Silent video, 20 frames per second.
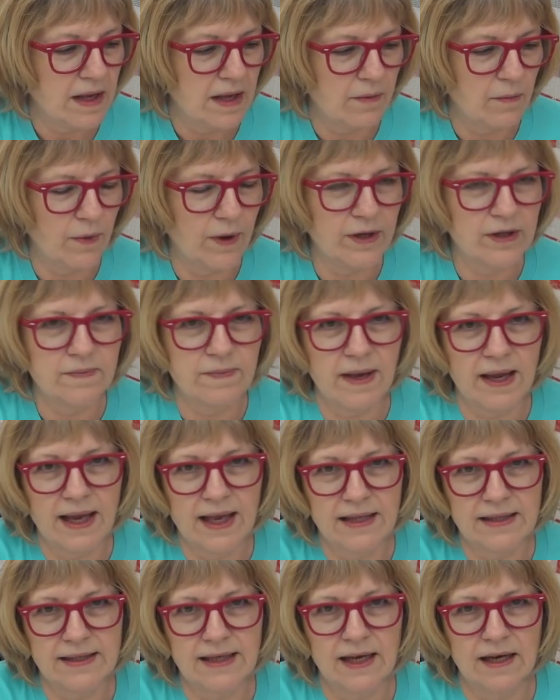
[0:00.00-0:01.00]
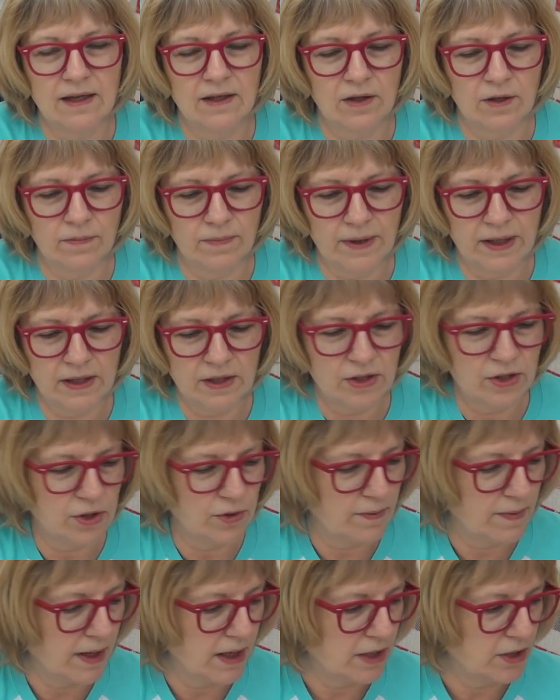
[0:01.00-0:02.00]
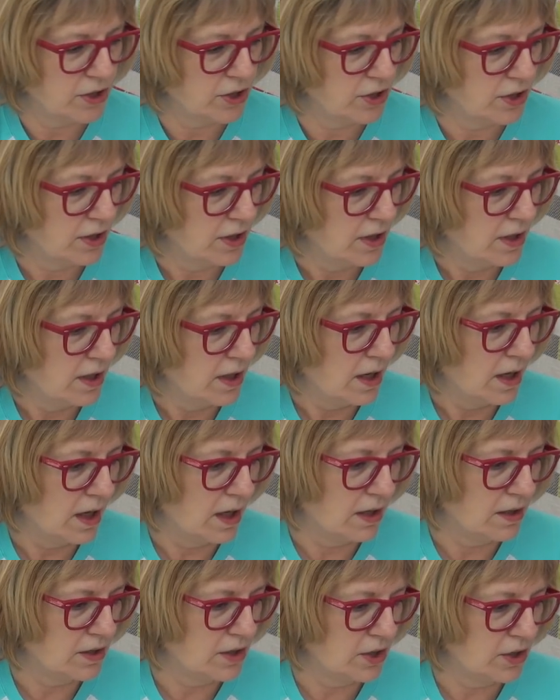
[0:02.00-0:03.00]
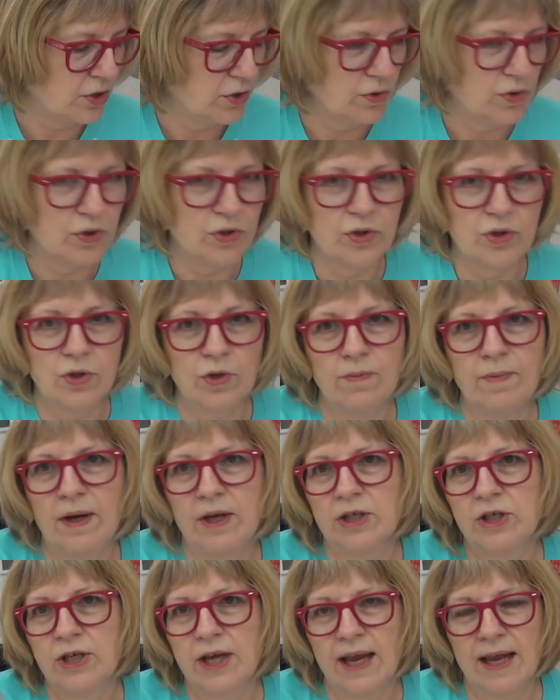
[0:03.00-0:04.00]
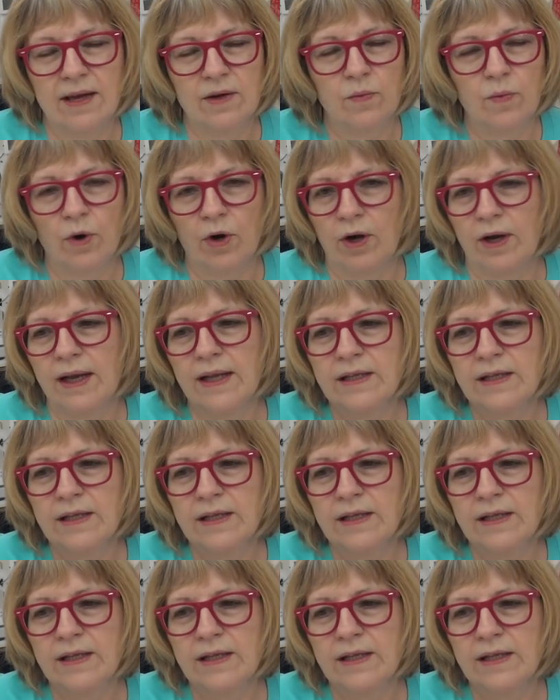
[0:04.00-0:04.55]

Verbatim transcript: wears my hands out a little bit too much uh, to do too much hand work.